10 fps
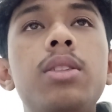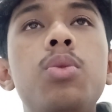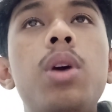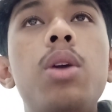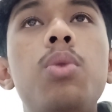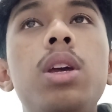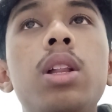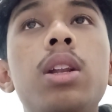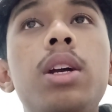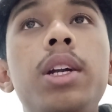the way
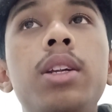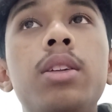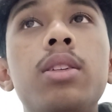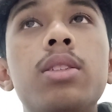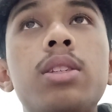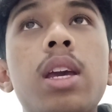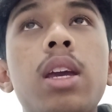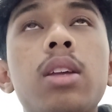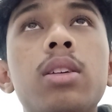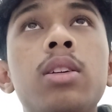we learn
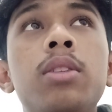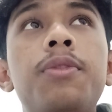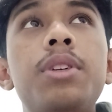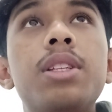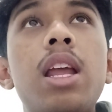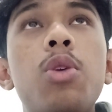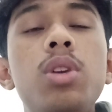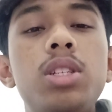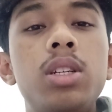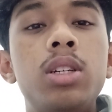first
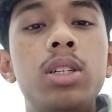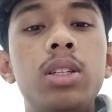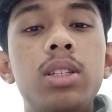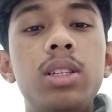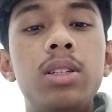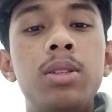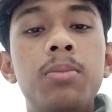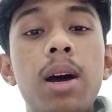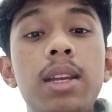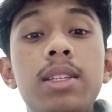language
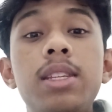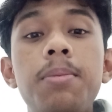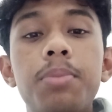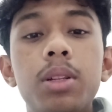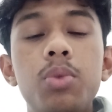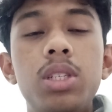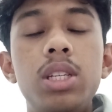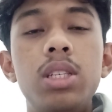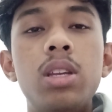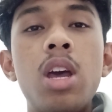by the simple,
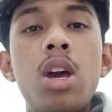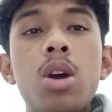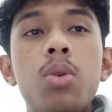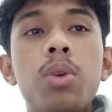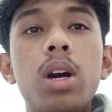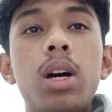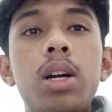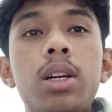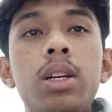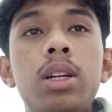which is we
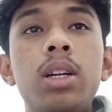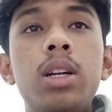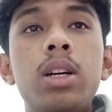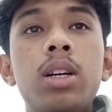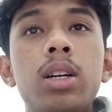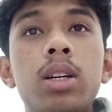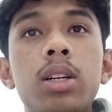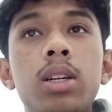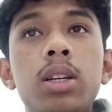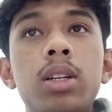are
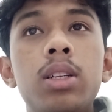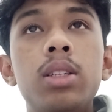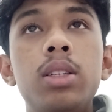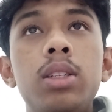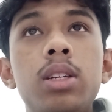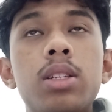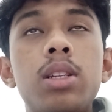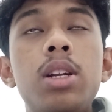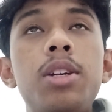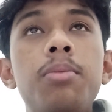uh,
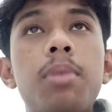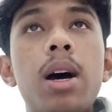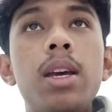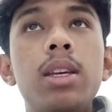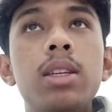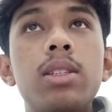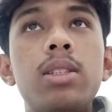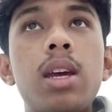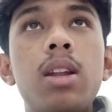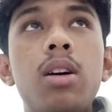just learn by
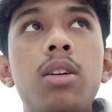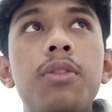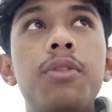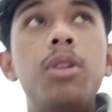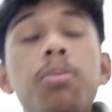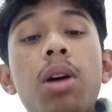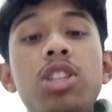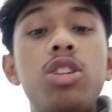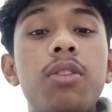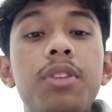set of a
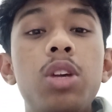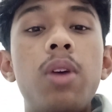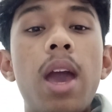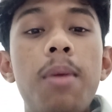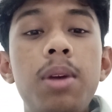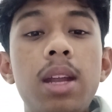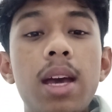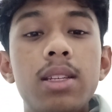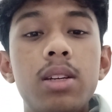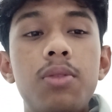bunch of new habit
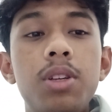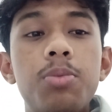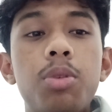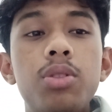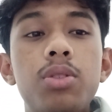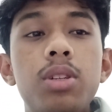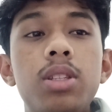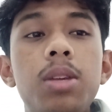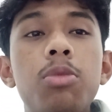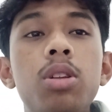as a response to the
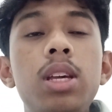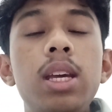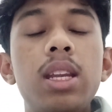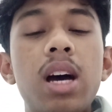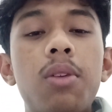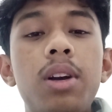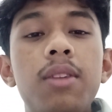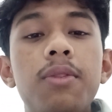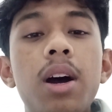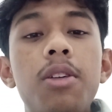stimuli in our
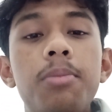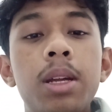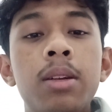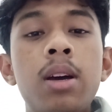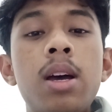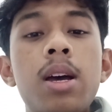environment.